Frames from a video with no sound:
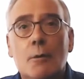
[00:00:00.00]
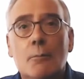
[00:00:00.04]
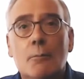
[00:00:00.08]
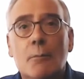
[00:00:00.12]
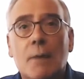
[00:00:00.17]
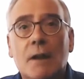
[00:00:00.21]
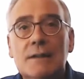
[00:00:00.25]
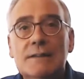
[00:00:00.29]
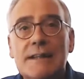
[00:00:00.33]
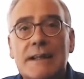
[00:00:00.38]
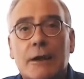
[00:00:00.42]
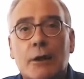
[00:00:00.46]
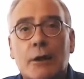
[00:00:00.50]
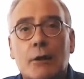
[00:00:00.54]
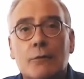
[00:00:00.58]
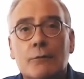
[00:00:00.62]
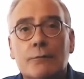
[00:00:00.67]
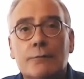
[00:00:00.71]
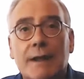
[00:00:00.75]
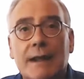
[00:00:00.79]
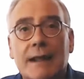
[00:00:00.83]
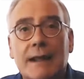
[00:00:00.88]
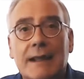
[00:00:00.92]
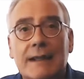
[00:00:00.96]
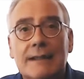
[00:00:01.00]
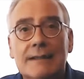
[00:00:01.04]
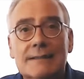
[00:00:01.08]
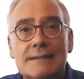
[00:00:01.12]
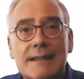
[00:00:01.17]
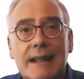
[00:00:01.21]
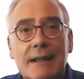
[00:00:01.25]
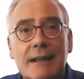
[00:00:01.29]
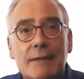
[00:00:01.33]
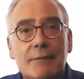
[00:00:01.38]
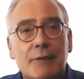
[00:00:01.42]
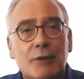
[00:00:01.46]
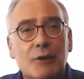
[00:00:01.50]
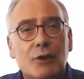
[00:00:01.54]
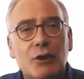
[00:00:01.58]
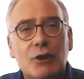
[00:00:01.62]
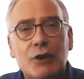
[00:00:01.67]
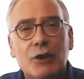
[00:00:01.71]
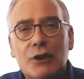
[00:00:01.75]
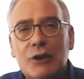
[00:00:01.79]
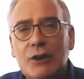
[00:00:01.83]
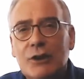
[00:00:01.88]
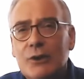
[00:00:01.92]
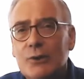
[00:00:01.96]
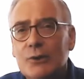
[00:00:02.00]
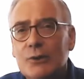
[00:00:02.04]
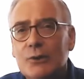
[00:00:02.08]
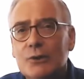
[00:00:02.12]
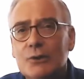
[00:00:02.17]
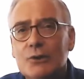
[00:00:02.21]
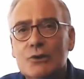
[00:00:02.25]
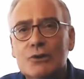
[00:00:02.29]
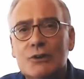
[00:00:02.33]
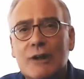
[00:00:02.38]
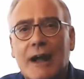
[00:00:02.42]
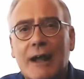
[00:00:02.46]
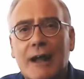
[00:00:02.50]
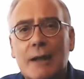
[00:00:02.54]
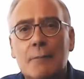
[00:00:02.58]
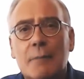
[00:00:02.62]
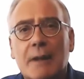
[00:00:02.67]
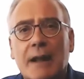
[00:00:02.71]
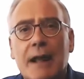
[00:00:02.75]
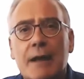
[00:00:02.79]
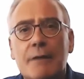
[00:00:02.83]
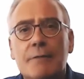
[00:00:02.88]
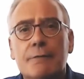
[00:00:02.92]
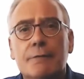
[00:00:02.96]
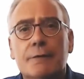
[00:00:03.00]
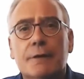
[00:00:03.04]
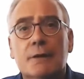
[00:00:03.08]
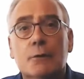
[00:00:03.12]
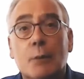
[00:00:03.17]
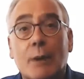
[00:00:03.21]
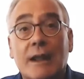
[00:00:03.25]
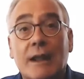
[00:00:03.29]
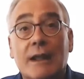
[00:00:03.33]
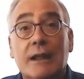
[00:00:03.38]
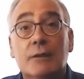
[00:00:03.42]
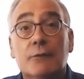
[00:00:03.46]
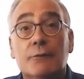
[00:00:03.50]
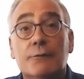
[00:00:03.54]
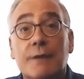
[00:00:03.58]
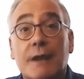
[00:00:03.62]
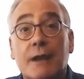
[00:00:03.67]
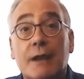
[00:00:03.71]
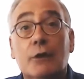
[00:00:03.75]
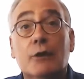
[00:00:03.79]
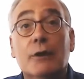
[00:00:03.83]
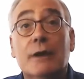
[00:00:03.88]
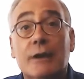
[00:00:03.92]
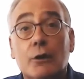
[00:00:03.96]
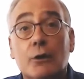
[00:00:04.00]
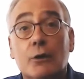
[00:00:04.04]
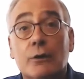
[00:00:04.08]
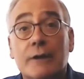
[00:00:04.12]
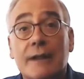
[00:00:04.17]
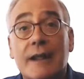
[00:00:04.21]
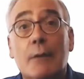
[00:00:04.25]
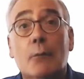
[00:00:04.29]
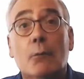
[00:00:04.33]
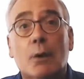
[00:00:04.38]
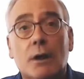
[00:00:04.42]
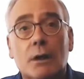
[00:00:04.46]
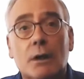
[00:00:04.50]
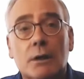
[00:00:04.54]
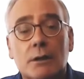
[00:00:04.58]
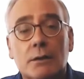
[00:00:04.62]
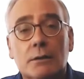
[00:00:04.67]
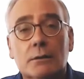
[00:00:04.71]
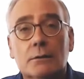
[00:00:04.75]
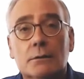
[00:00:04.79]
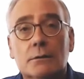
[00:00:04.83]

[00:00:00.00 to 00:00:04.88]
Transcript: MultiConfig can save you huge time and effort when configuring your network.